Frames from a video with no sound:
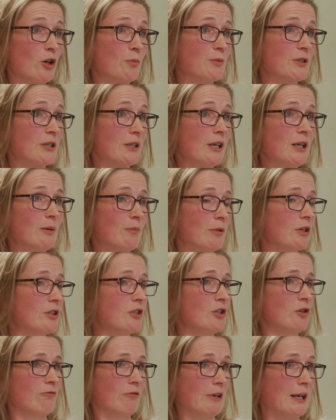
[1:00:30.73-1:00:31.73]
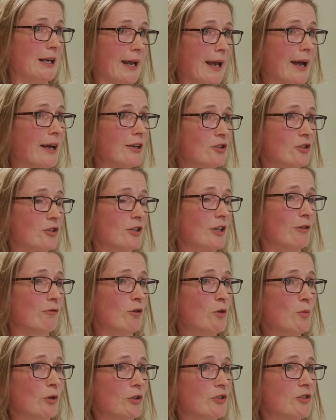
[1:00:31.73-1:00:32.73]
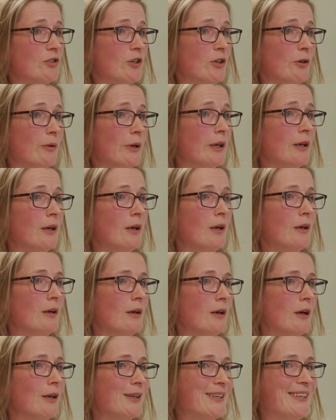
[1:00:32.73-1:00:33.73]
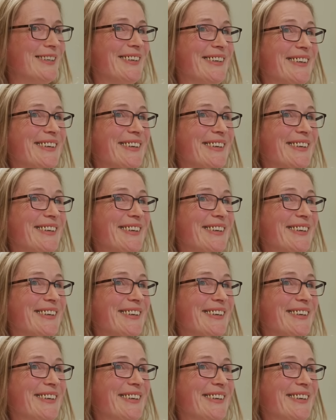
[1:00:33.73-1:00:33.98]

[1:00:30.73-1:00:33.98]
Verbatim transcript: obsolete because you really can just get robots to do it. And,